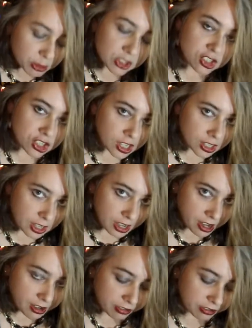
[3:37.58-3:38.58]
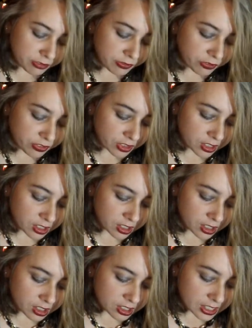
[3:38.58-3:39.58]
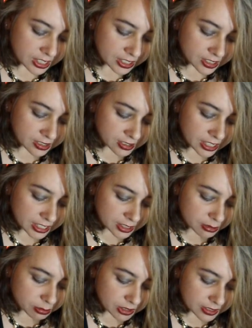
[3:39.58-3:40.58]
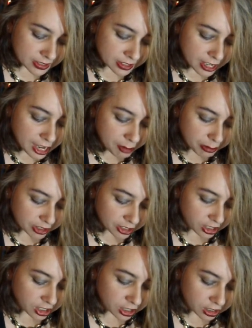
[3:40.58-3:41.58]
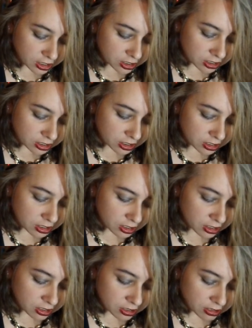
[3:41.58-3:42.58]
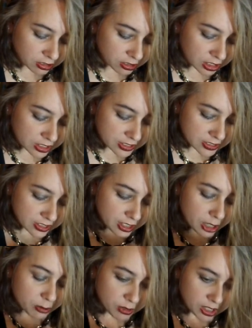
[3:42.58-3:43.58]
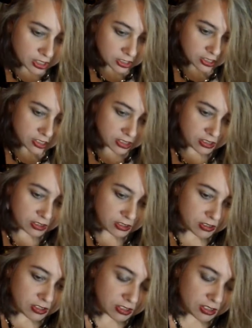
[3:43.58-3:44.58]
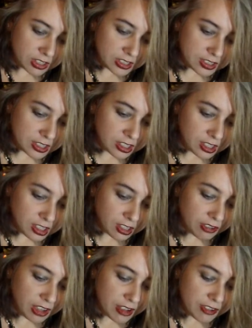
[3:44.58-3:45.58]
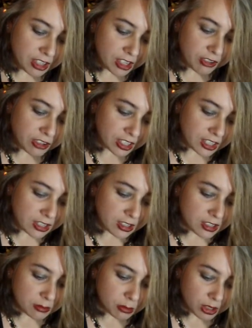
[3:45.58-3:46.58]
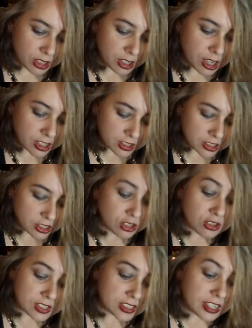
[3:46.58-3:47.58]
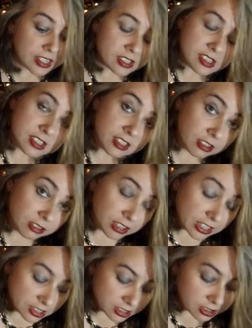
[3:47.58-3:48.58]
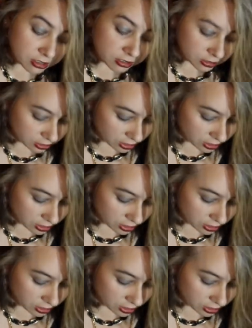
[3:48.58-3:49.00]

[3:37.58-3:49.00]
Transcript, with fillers: much chain I have. That's that's what's going to happen here. We're going to see how much is here. If I have enough, I can put it on two sets, and if I do,